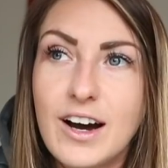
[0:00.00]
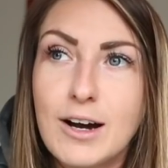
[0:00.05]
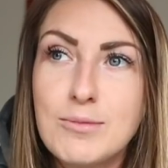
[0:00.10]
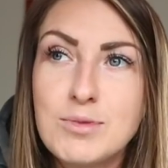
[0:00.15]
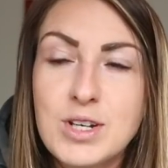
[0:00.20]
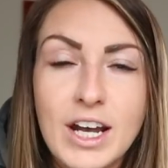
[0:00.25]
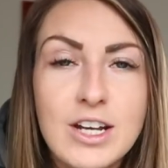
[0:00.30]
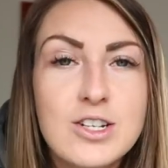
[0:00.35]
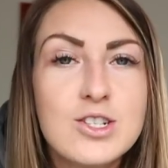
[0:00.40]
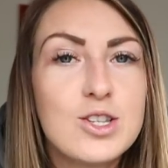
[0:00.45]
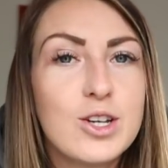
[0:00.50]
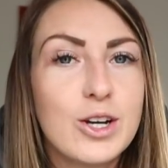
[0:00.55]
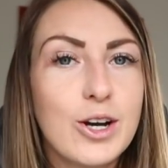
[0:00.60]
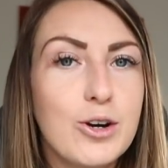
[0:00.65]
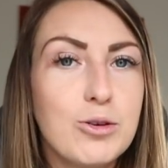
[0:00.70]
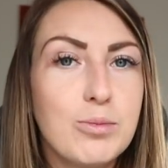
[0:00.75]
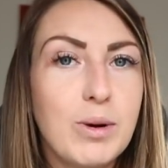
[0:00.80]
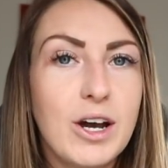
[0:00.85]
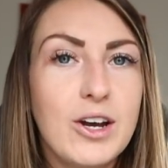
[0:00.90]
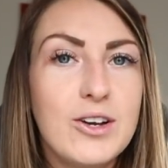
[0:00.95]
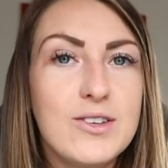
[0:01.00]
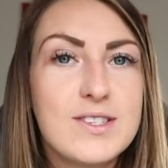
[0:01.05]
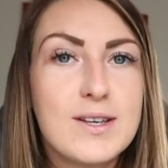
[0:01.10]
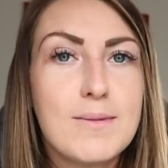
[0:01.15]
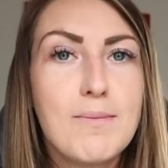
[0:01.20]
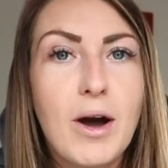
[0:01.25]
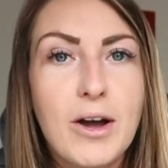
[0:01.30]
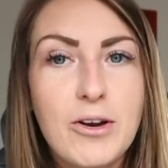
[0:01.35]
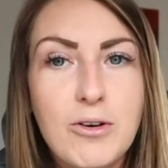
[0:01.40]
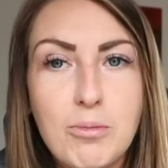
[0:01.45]
I'm changing the goalposts.
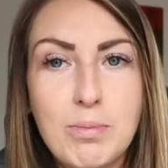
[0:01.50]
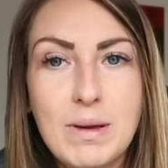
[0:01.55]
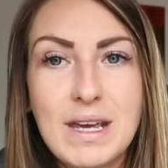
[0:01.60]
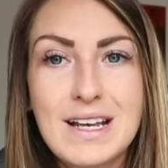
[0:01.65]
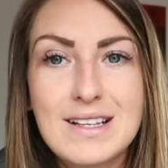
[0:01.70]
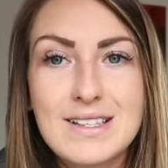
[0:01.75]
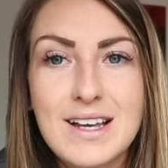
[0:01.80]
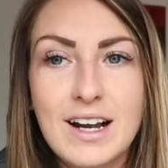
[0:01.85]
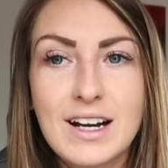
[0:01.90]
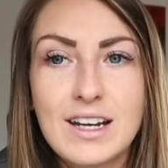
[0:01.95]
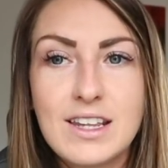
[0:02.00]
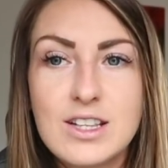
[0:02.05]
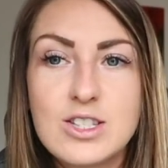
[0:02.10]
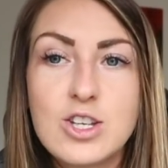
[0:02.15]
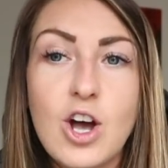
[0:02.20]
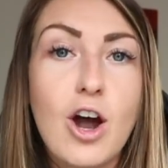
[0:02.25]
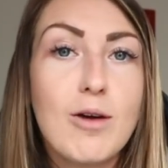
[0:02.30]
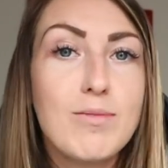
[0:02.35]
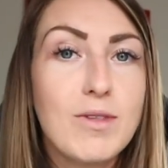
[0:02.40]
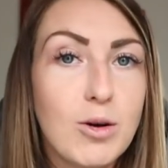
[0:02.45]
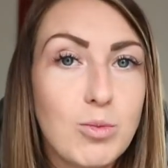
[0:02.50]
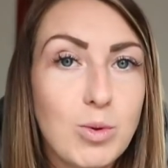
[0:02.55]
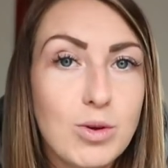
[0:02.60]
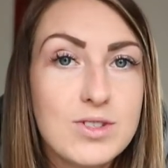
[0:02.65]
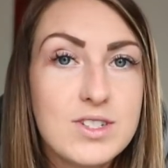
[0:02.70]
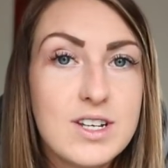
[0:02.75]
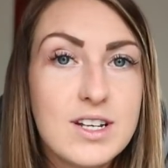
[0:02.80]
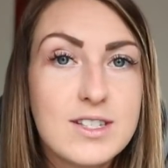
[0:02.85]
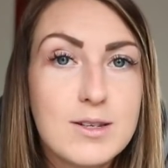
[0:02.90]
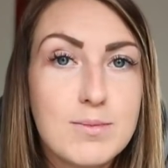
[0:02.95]
It might not be exactly the time that I
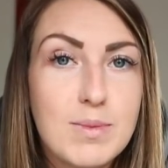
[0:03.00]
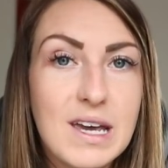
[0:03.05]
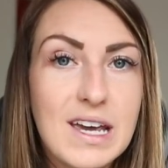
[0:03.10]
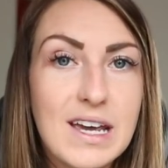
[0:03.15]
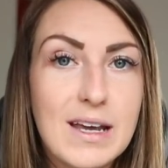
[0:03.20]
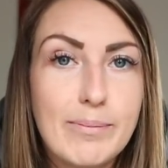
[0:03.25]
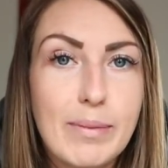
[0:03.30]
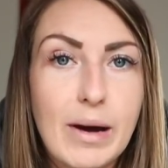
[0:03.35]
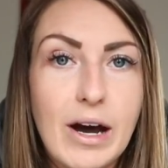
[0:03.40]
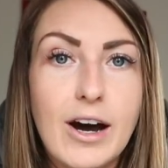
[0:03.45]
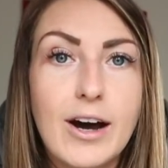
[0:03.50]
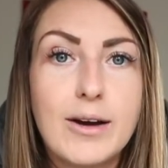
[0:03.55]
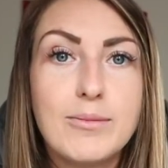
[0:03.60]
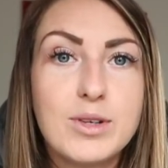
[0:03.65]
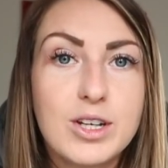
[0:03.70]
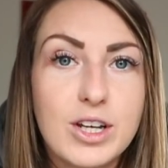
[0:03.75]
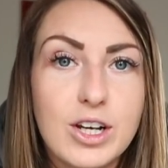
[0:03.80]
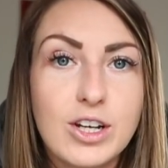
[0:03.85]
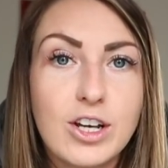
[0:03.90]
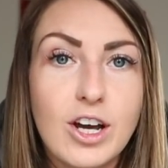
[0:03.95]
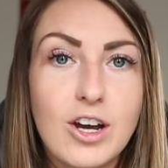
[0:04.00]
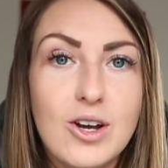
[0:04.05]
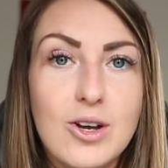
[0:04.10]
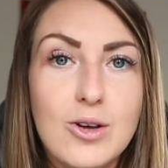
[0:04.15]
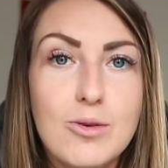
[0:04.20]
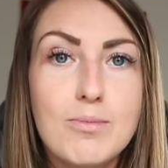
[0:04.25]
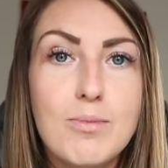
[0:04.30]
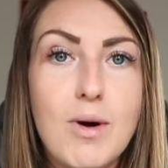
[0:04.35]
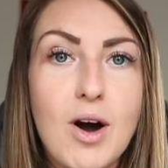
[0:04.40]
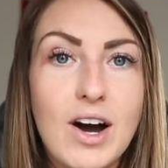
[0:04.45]
want it to be, but I'm gonna
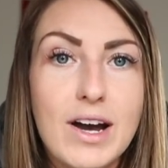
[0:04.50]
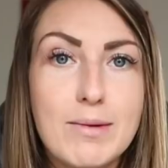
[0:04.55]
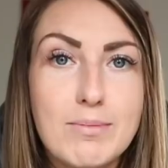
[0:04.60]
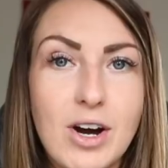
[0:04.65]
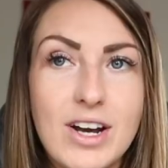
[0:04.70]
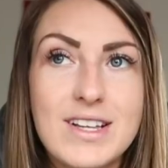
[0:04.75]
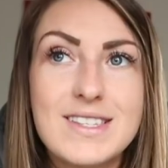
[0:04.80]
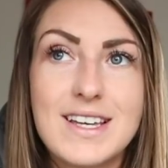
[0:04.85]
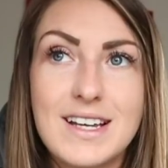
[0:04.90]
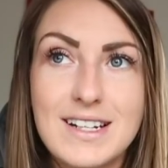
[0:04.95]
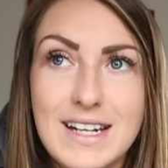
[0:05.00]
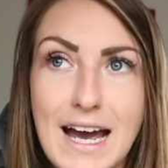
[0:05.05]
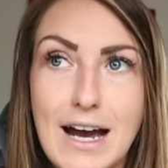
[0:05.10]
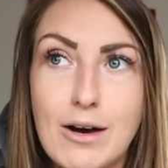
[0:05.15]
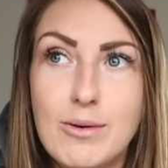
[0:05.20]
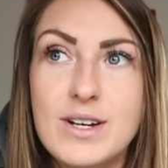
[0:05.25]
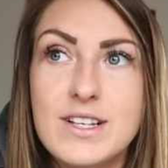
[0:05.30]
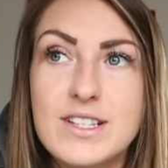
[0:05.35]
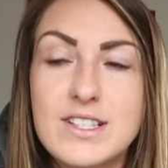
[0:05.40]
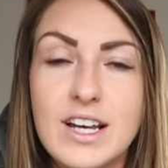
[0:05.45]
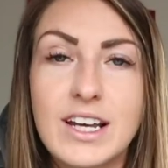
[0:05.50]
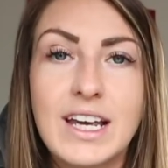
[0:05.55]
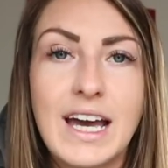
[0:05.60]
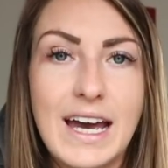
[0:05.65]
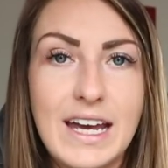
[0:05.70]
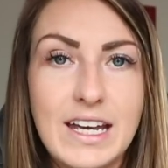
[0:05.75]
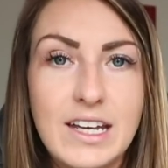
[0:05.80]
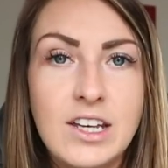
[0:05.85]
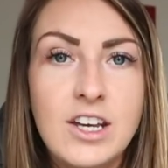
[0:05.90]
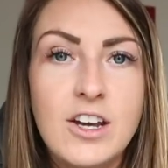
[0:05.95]
go, my mindset now is,
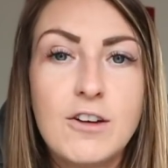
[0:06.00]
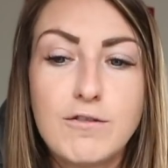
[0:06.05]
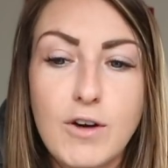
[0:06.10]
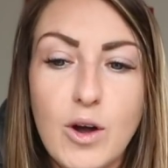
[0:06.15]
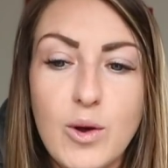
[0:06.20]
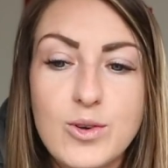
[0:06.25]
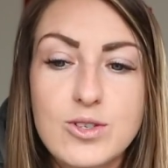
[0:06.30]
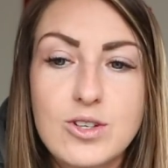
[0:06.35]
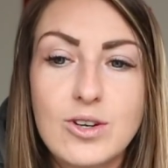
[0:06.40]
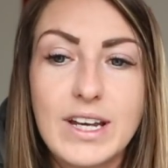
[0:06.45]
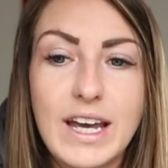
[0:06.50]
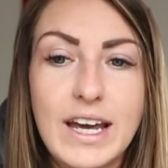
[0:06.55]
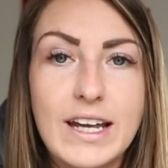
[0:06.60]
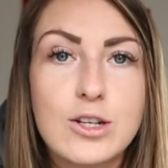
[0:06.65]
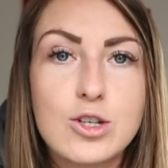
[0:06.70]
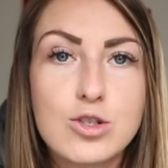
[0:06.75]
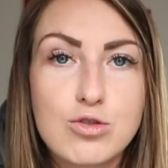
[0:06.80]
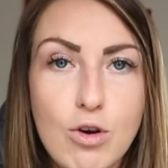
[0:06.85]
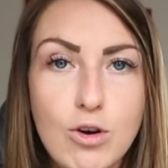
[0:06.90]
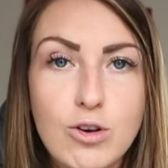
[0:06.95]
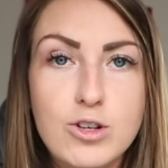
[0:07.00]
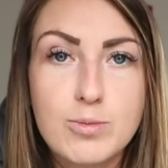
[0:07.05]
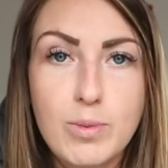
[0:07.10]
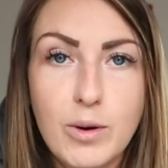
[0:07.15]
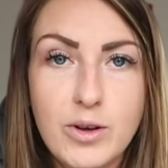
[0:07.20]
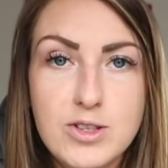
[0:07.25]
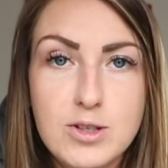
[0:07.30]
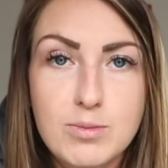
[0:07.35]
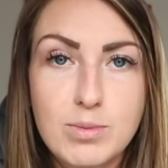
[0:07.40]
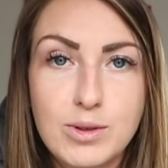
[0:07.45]
okay, focus on getting as strong as
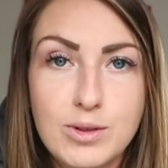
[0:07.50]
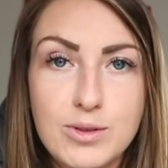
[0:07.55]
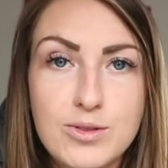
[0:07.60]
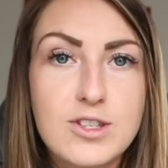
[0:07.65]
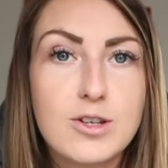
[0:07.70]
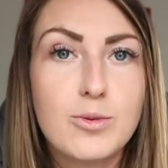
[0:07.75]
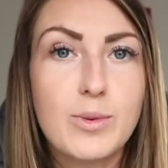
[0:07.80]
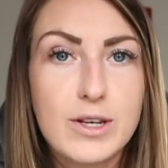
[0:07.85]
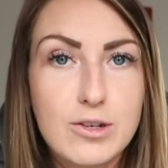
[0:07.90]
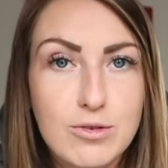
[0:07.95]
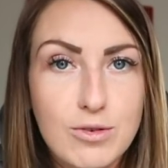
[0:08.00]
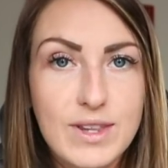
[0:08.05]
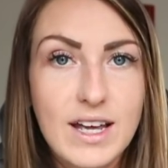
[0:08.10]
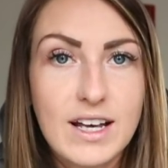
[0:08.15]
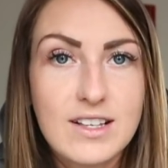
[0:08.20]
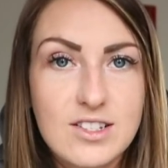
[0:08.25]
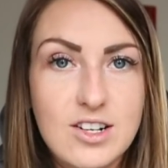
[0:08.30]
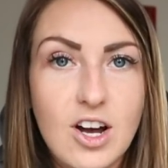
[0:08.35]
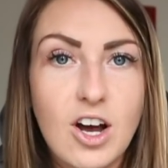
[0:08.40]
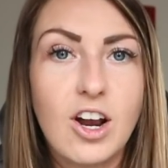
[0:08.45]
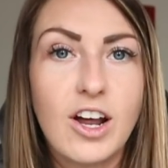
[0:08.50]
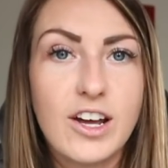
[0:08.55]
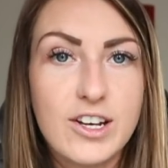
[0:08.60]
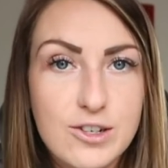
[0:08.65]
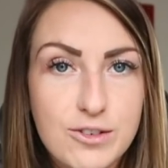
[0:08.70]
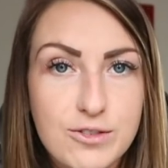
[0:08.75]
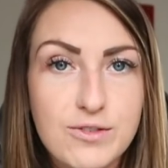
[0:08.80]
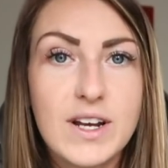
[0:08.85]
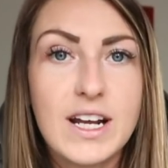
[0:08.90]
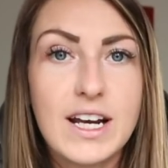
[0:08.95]
possible, so when you're on that start line,
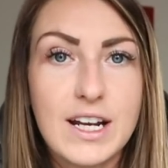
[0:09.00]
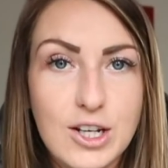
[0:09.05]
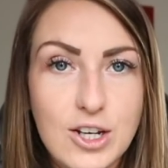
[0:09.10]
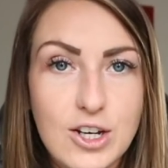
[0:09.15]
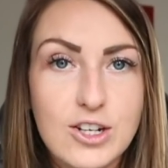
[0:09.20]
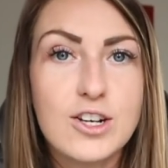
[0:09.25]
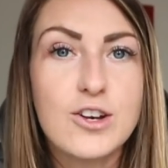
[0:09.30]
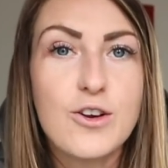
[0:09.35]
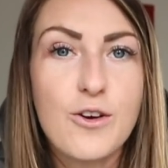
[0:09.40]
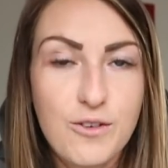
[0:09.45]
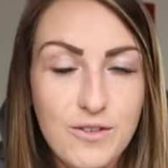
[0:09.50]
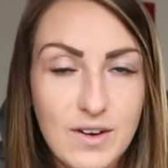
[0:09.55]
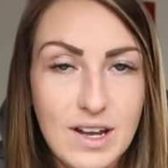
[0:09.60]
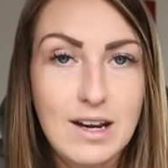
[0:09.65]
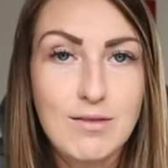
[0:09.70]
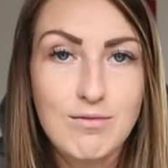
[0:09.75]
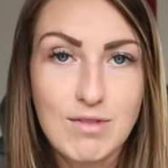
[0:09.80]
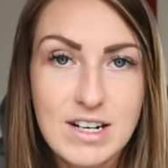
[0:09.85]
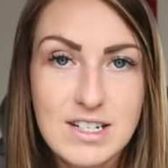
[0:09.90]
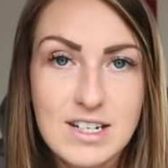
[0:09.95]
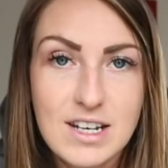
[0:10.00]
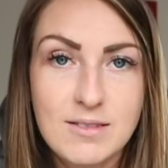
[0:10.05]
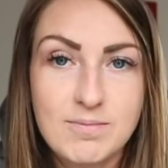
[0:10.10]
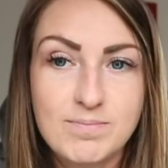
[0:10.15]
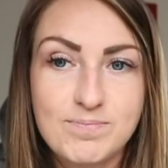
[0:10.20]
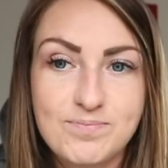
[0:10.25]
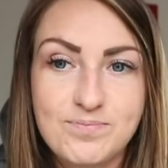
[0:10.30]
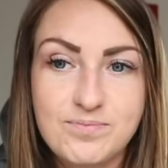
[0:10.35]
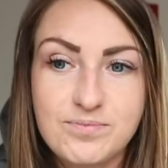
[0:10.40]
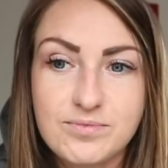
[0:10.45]
you're feeling good and you're feeling ready.